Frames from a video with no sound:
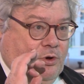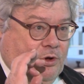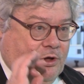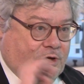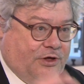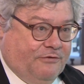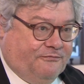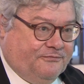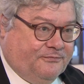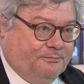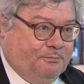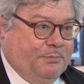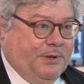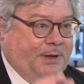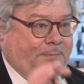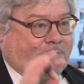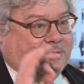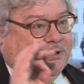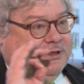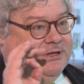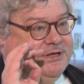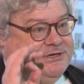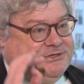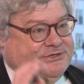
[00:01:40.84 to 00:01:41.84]
If
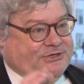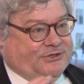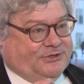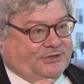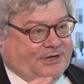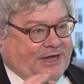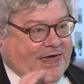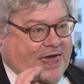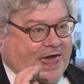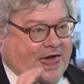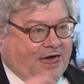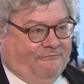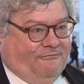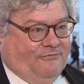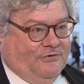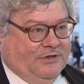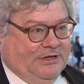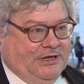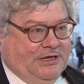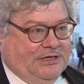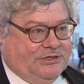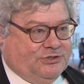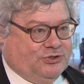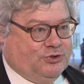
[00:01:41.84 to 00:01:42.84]
people listen
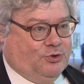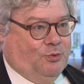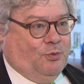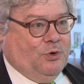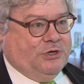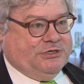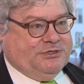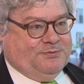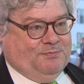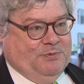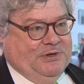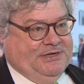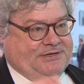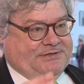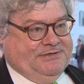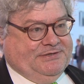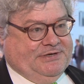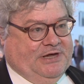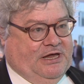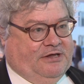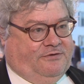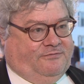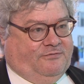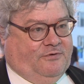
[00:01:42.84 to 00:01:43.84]
carefully to what's being
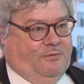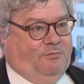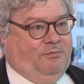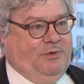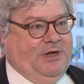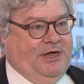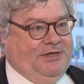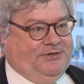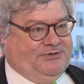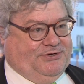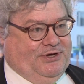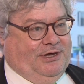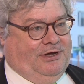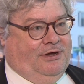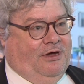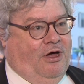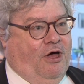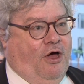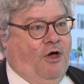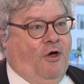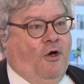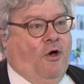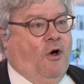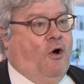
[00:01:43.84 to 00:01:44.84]
said from Beijing,
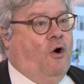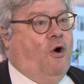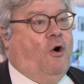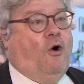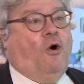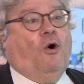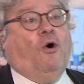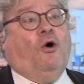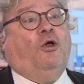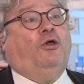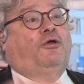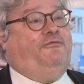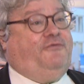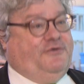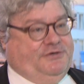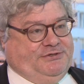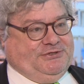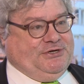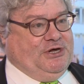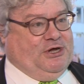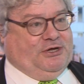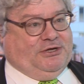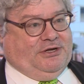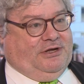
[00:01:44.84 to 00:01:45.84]
all of a
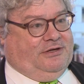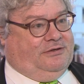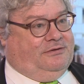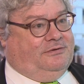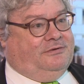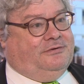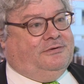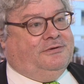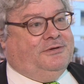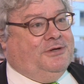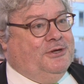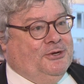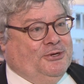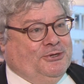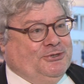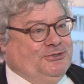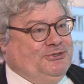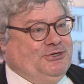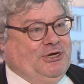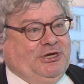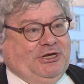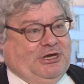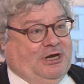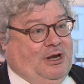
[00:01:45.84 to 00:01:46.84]
sudden,
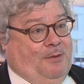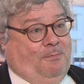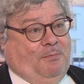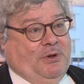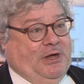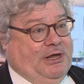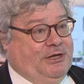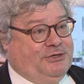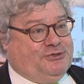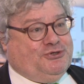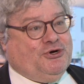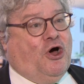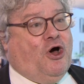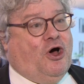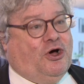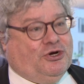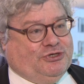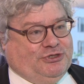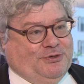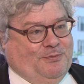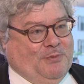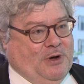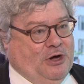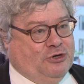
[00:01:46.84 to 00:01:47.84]
Xi Jinping
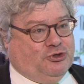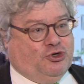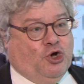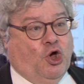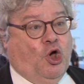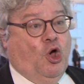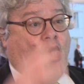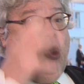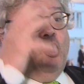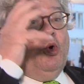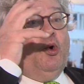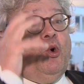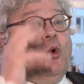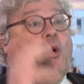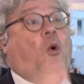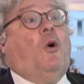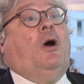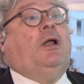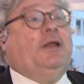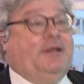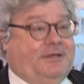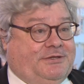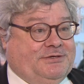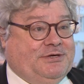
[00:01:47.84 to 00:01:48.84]
talks about
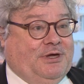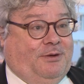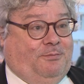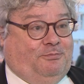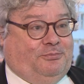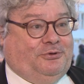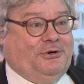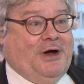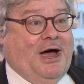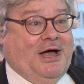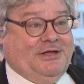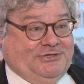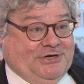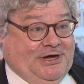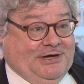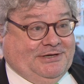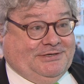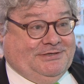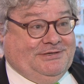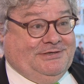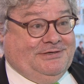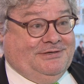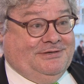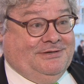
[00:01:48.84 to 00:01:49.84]
quality
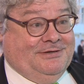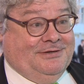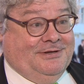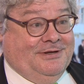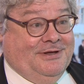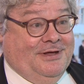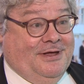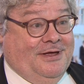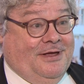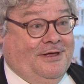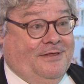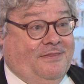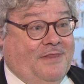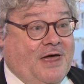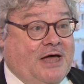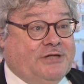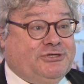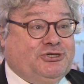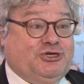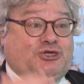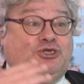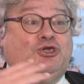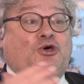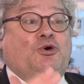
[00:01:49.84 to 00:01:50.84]
projects.
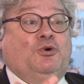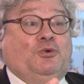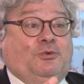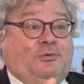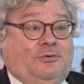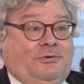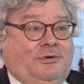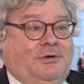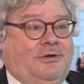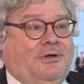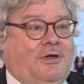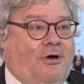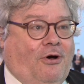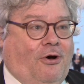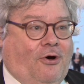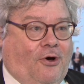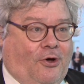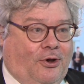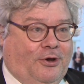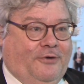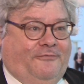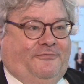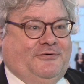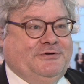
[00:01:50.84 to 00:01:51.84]
That's new.
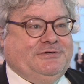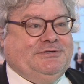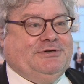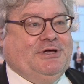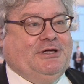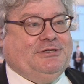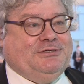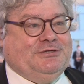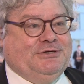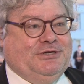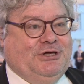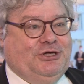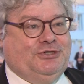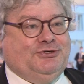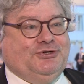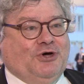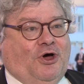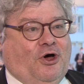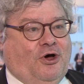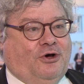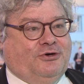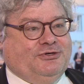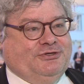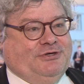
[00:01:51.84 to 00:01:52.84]
All of a sudden, he
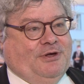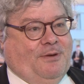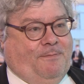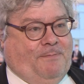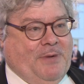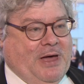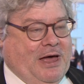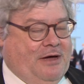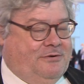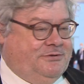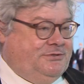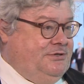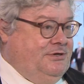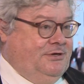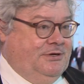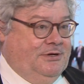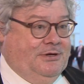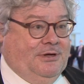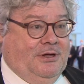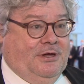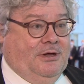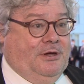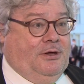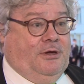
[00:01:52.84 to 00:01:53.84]
talks about
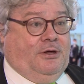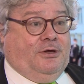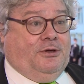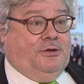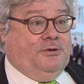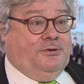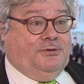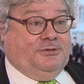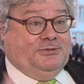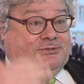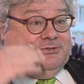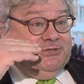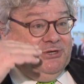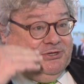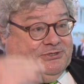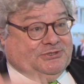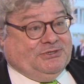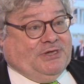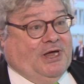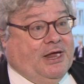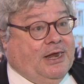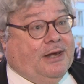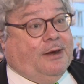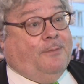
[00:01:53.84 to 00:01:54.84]

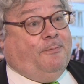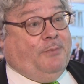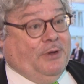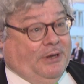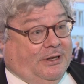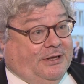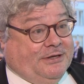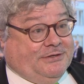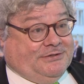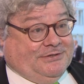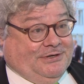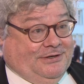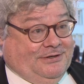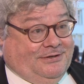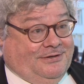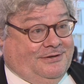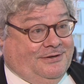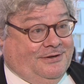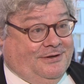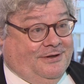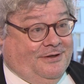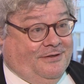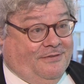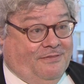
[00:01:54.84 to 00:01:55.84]
sustainability.
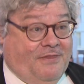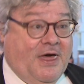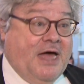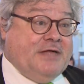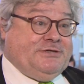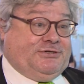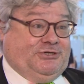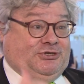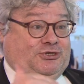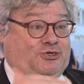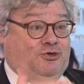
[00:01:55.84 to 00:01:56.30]
That's